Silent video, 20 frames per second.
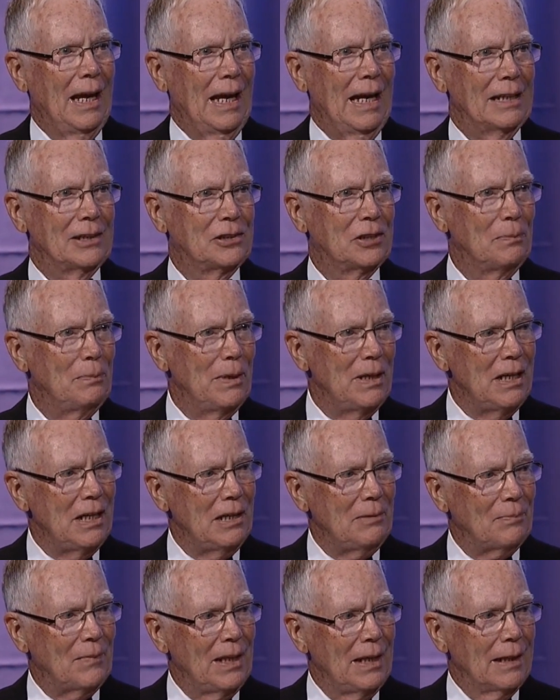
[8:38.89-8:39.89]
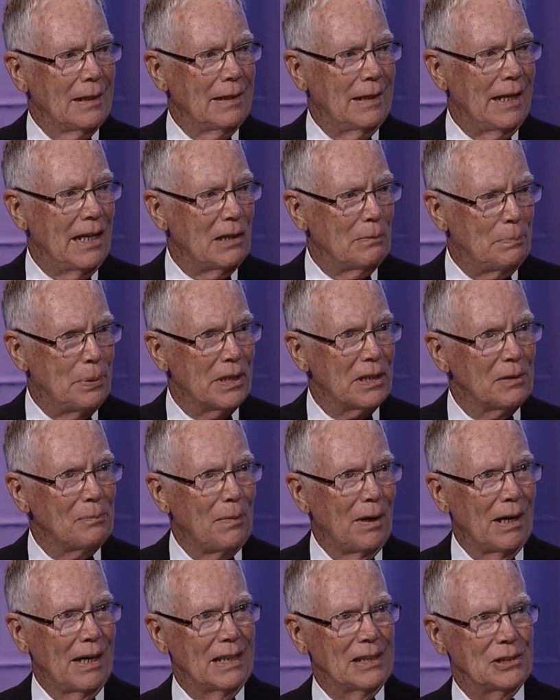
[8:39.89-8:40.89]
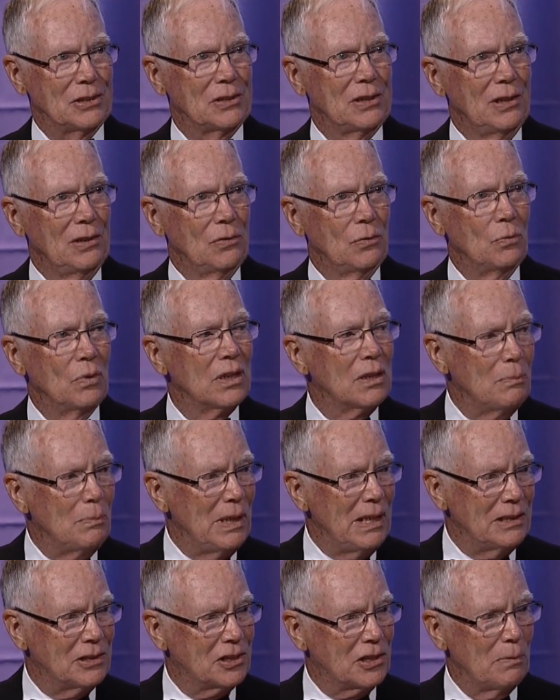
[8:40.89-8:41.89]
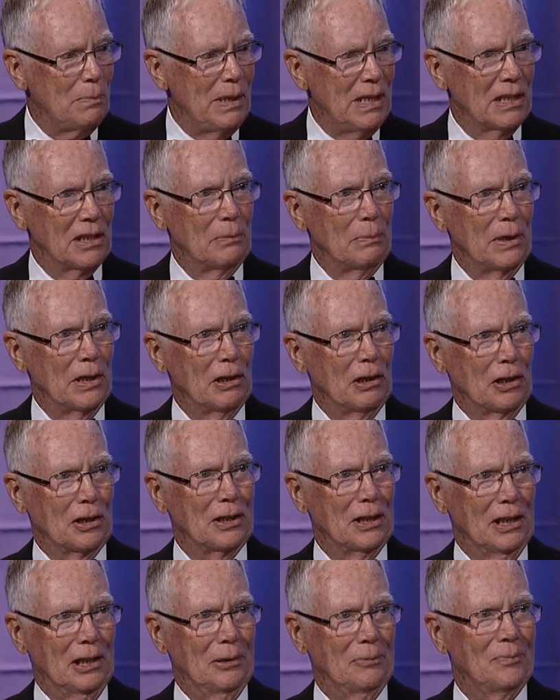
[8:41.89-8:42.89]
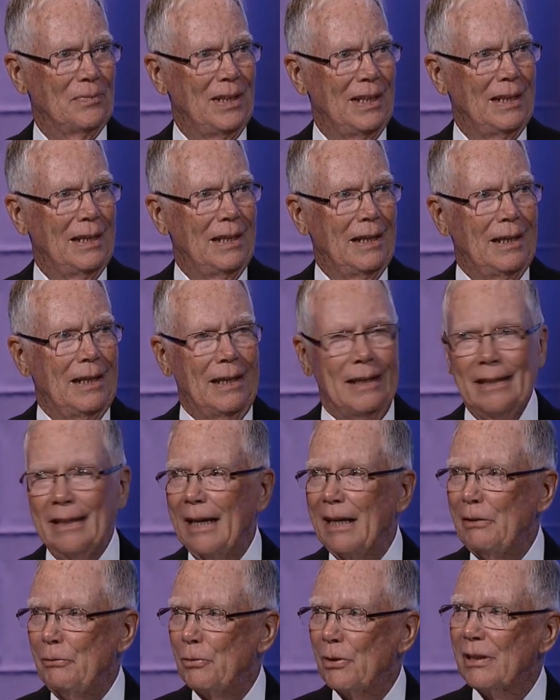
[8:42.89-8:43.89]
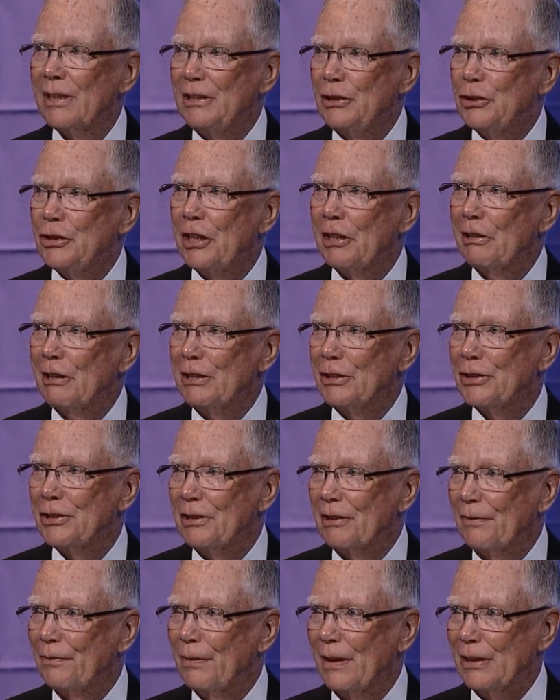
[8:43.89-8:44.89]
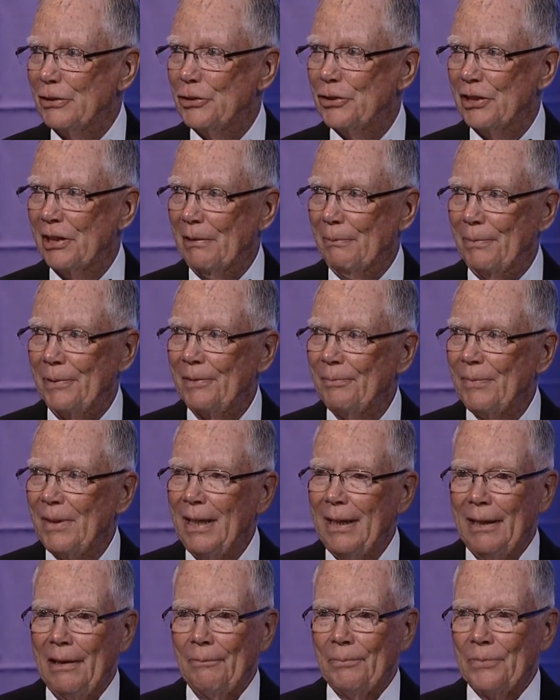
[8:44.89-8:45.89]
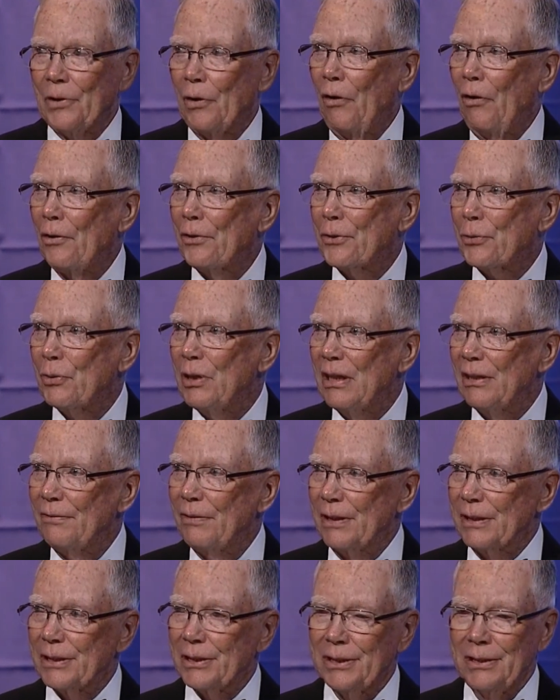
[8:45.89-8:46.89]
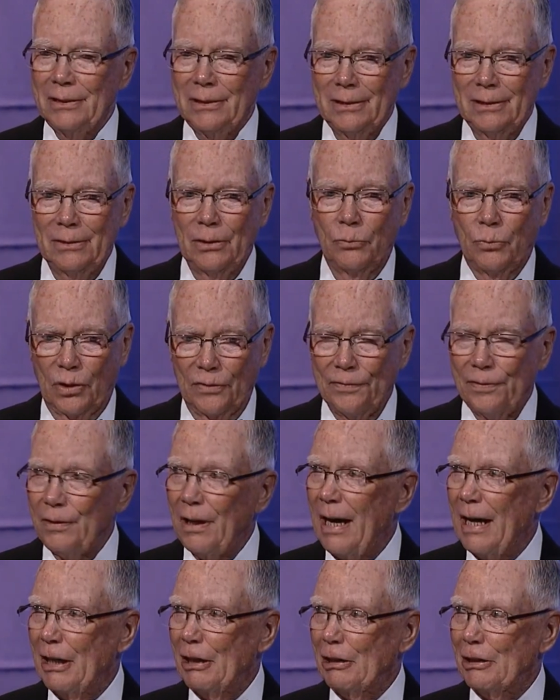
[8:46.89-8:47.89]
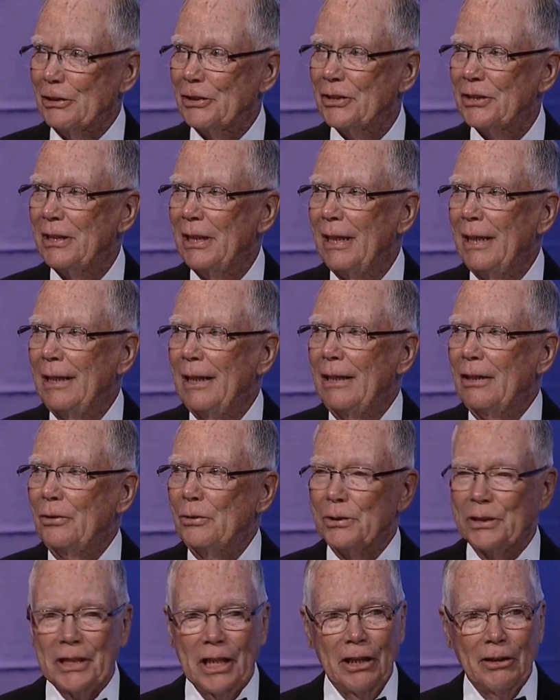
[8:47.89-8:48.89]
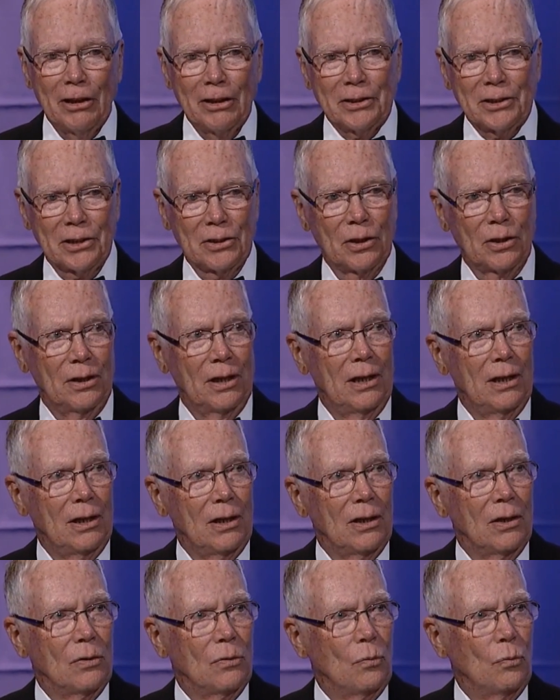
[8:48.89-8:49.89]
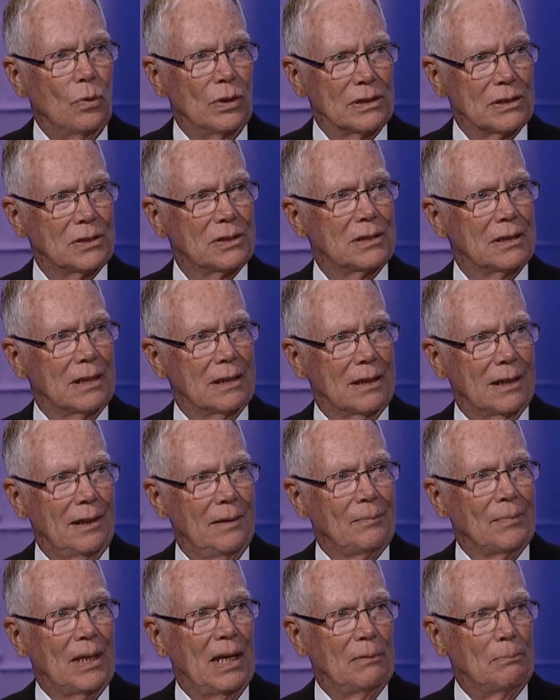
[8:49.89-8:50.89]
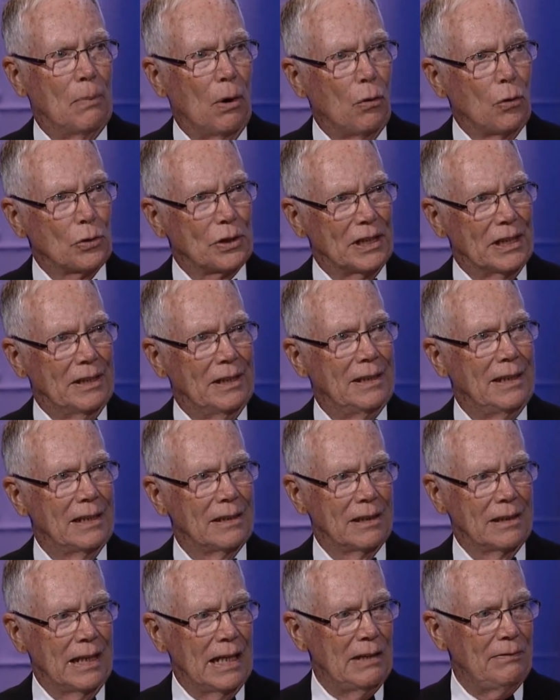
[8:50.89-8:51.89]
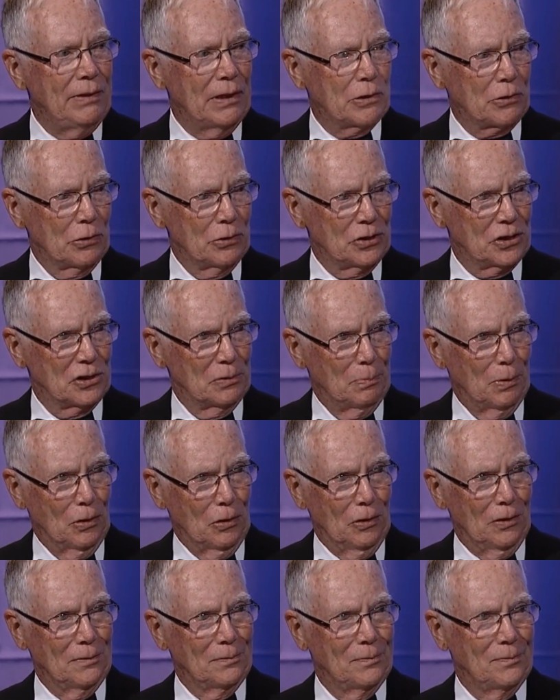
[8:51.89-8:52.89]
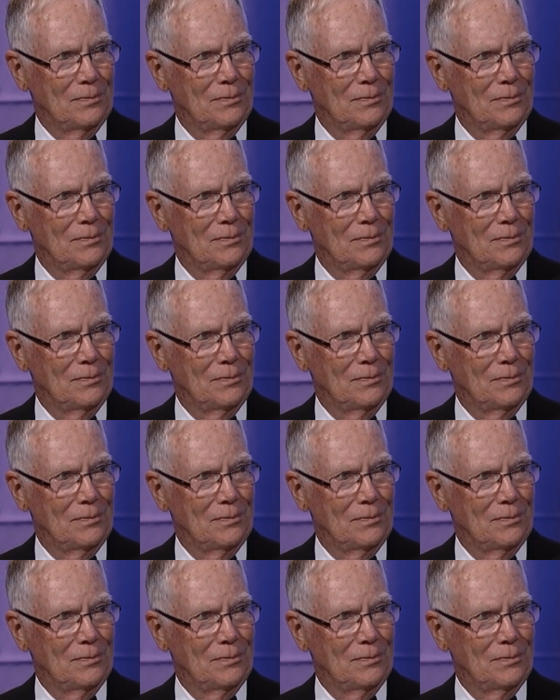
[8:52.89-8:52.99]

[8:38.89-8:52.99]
And to me, they epitomize what it means to be an American. And I really cherish their friendship. All three of us were flyers whose character was molded in the Navy crucible.